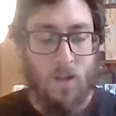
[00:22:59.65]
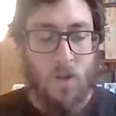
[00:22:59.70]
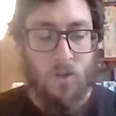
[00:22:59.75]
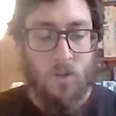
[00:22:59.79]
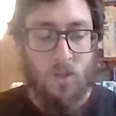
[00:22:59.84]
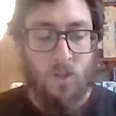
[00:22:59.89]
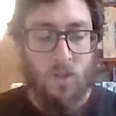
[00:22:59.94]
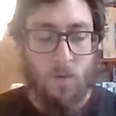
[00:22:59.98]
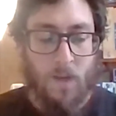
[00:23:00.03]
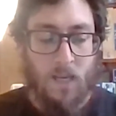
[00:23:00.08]

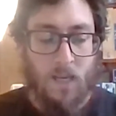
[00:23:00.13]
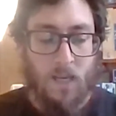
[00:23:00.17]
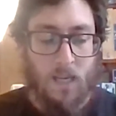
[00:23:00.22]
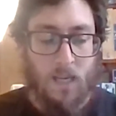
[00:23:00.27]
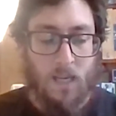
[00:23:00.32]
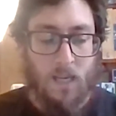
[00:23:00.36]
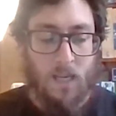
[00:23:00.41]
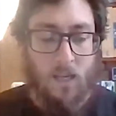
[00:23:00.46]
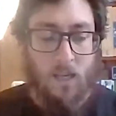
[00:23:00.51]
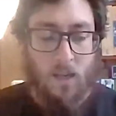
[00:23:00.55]
so
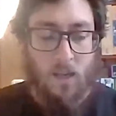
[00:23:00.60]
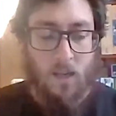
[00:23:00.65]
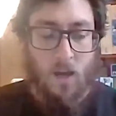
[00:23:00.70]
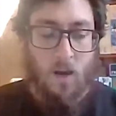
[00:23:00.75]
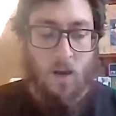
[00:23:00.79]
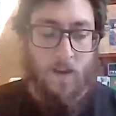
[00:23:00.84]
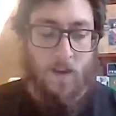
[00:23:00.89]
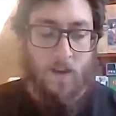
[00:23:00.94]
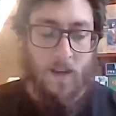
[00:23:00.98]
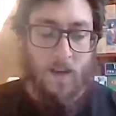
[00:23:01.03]
many of
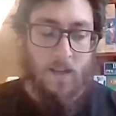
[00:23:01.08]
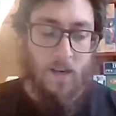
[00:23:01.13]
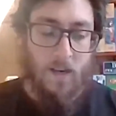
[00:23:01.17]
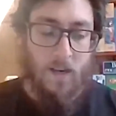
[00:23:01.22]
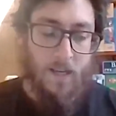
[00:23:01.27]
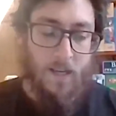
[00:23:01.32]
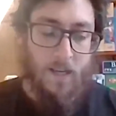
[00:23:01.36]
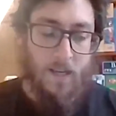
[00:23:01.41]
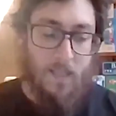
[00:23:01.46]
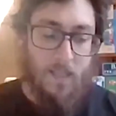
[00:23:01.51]
our
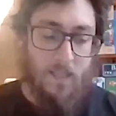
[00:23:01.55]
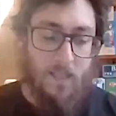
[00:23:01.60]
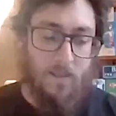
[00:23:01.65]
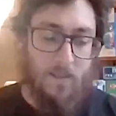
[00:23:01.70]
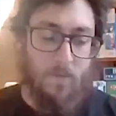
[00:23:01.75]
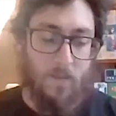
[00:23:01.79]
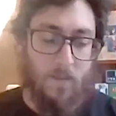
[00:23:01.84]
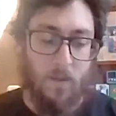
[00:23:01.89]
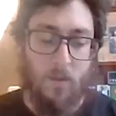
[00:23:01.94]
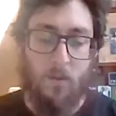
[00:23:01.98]
kites
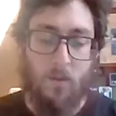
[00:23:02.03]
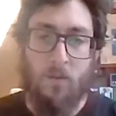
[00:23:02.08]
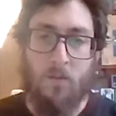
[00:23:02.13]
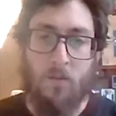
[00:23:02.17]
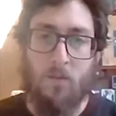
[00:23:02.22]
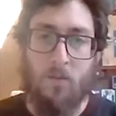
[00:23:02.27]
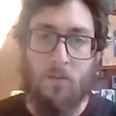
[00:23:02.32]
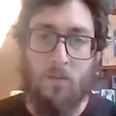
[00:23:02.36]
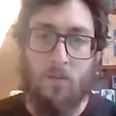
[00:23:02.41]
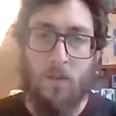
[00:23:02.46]
flew
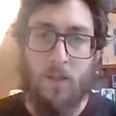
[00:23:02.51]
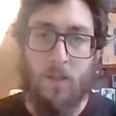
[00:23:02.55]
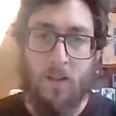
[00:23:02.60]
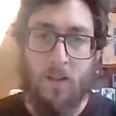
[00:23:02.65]
when others